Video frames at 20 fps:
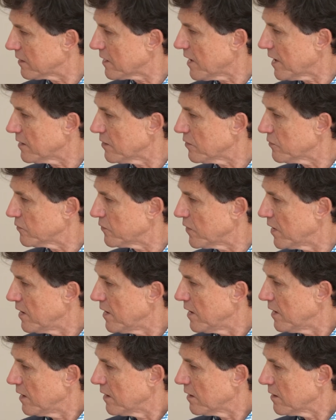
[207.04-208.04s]
kind of
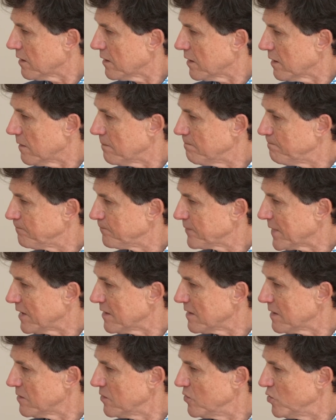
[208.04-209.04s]

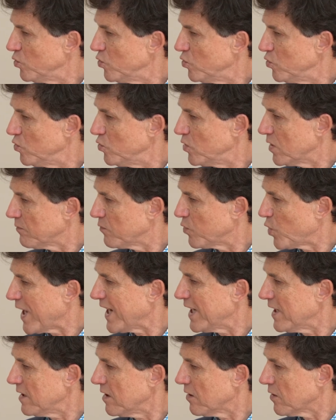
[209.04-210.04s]
new
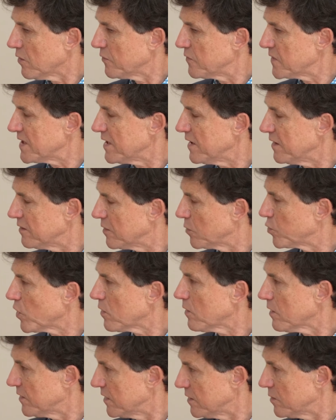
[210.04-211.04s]
way of seeing the
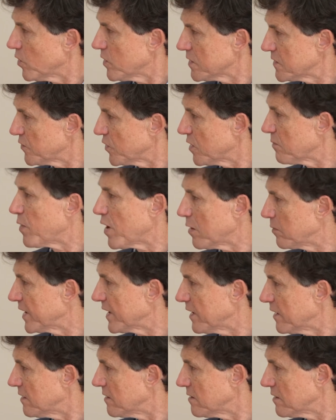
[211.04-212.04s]
world it was for the
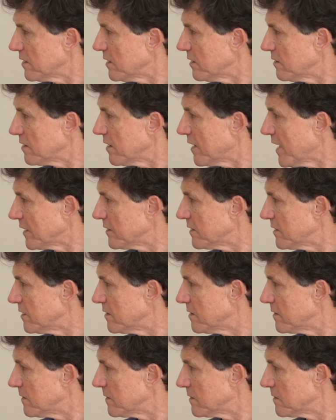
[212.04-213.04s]
public in the
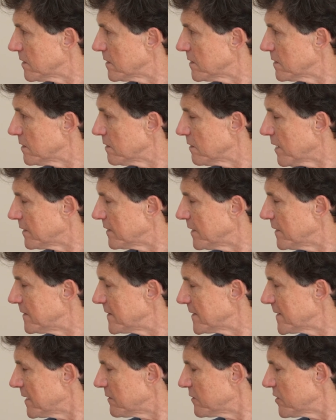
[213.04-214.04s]

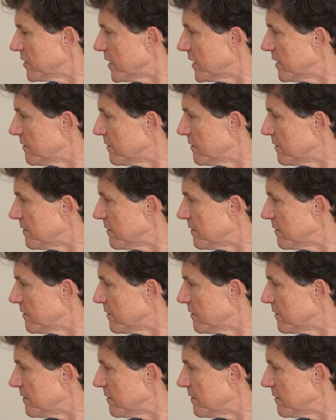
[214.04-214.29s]
19th century.